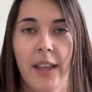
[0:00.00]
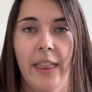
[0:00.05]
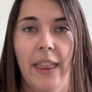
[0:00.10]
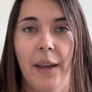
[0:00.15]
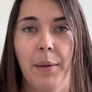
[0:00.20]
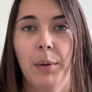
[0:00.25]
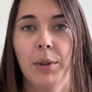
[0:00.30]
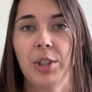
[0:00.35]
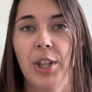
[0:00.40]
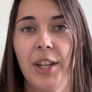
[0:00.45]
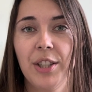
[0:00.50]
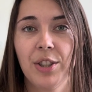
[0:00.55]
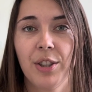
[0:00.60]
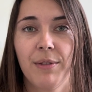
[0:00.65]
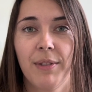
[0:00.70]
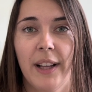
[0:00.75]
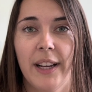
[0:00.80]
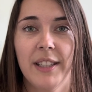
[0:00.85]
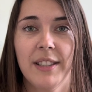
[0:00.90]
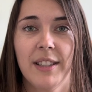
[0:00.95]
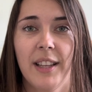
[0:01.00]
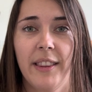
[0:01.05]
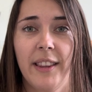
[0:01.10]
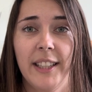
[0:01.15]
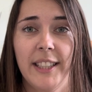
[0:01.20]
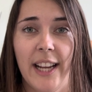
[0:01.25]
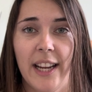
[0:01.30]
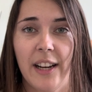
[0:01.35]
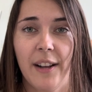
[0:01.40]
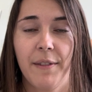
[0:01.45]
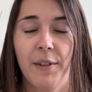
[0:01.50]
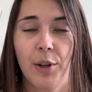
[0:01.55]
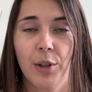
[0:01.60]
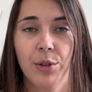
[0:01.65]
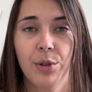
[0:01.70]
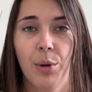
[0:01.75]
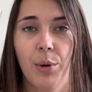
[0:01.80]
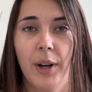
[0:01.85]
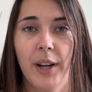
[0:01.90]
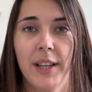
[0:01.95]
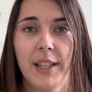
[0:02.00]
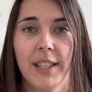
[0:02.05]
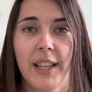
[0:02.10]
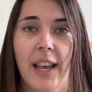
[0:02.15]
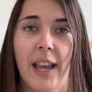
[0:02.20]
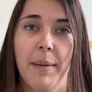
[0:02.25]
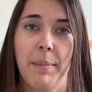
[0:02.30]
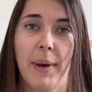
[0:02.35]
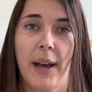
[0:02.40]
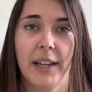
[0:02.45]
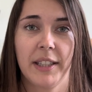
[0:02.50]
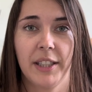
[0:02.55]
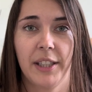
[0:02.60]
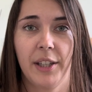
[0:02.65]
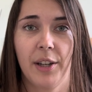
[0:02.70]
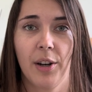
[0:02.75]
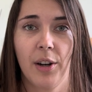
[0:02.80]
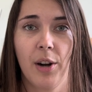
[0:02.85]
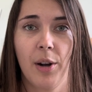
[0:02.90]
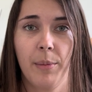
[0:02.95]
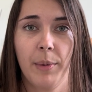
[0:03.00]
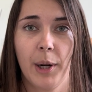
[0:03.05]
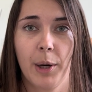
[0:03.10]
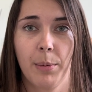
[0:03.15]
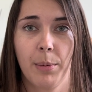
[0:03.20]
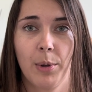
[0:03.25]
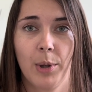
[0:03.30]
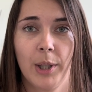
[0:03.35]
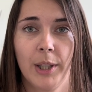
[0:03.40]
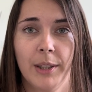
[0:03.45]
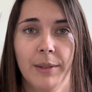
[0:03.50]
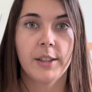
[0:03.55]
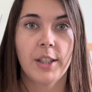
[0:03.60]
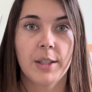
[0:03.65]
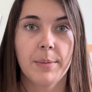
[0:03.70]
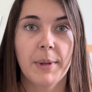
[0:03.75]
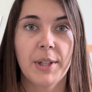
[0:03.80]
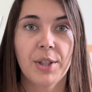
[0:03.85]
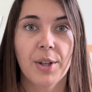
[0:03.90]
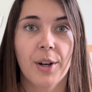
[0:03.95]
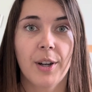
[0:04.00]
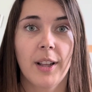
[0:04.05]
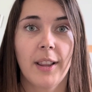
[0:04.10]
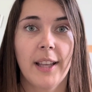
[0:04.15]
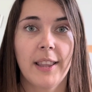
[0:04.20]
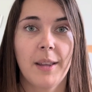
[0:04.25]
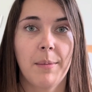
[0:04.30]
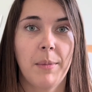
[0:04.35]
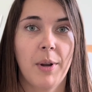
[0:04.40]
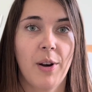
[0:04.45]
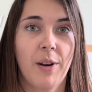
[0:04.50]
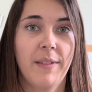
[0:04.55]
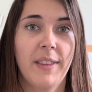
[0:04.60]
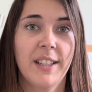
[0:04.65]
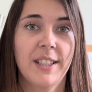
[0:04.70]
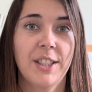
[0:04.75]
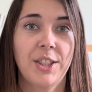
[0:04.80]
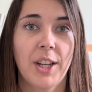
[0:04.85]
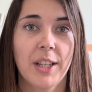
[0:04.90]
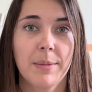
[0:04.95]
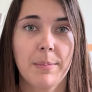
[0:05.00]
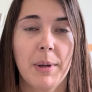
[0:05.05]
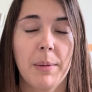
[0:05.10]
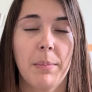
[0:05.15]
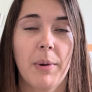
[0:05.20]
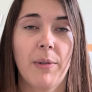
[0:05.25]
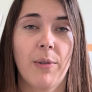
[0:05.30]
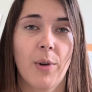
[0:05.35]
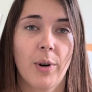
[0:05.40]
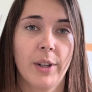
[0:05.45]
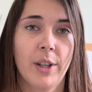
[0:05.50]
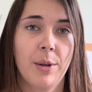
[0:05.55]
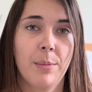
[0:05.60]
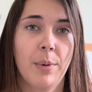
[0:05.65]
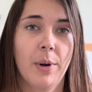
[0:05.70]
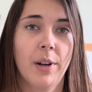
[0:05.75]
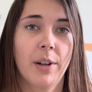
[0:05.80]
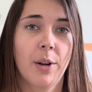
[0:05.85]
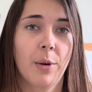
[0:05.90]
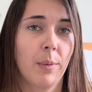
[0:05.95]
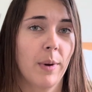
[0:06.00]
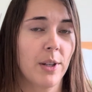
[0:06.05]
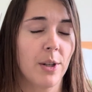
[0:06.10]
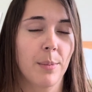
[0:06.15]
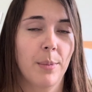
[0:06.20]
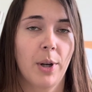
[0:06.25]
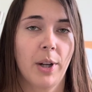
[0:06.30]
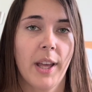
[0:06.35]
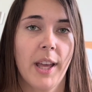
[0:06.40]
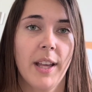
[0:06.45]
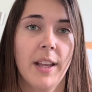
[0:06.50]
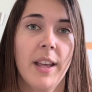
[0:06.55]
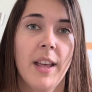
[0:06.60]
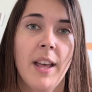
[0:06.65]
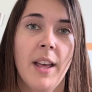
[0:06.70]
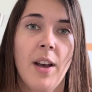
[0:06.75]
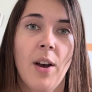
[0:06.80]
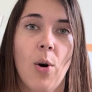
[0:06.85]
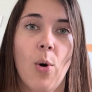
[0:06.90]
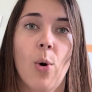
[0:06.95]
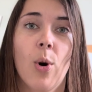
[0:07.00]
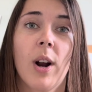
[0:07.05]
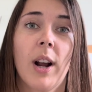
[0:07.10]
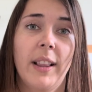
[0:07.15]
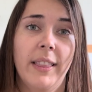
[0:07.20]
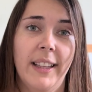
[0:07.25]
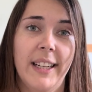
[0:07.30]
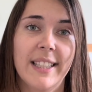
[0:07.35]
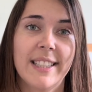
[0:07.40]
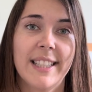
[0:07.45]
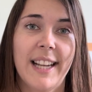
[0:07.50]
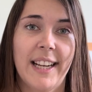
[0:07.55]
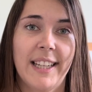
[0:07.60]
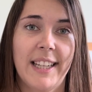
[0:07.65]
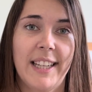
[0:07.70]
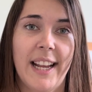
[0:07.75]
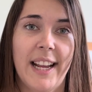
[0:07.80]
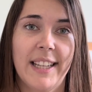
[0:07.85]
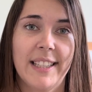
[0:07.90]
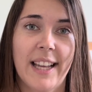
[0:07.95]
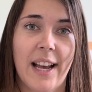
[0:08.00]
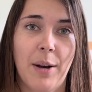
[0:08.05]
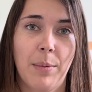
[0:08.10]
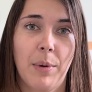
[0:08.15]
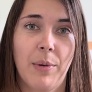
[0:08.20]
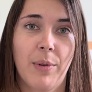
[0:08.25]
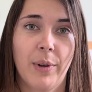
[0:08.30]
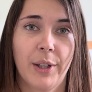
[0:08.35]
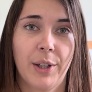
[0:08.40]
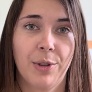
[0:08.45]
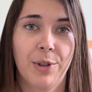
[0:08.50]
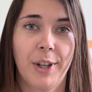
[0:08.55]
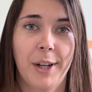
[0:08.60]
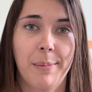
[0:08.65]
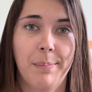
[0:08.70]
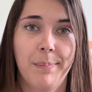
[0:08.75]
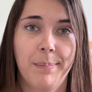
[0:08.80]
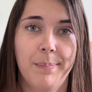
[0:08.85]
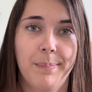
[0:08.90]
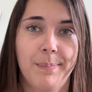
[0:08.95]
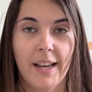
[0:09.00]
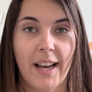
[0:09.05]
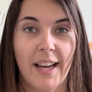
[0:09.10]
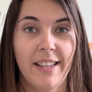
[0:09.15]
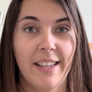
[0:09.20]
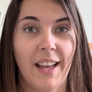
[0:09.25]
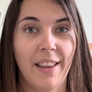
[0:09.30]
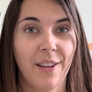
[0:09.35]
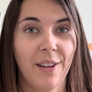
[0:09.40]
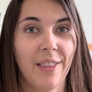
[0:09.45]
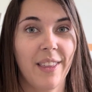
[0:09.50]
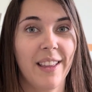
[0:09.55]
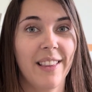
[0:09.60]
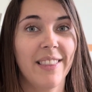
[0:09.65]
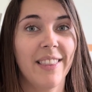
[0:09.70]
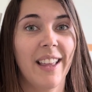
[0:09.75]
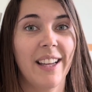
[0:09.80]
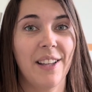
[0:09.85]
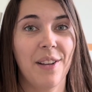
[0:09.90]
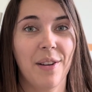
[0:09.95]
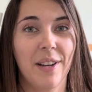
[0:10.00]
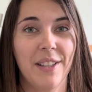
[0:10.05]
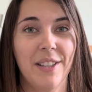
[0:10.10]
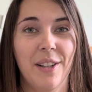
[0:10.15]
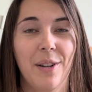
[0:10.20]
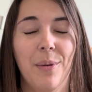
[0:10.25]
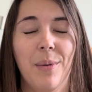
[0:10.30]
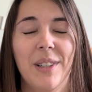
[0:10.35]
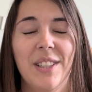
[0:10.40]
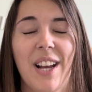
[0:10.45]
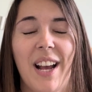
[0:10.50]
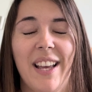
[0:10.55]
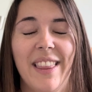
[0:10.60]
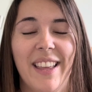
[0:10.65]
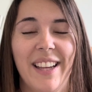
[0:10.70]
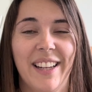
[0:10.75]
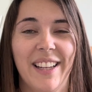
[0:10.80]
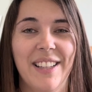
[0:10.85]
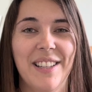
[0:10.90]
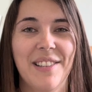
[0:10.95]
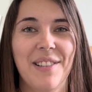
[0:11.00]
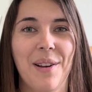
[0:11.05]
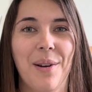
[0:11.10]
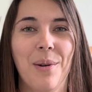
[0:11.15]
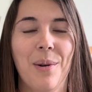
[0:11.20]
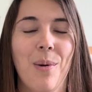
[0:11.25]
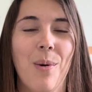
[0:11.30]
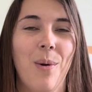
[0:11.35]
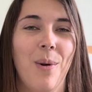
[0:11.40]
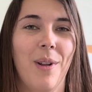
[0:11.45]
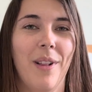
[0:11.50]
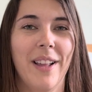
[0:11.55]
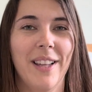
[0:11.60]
They will change your flights to the date of your choice and back to your home airport. Just be sure to let them know of this adjustment before you book or when you're booking, or at least 90 days out before your trip. Another thing that you can do, which I think is so cool,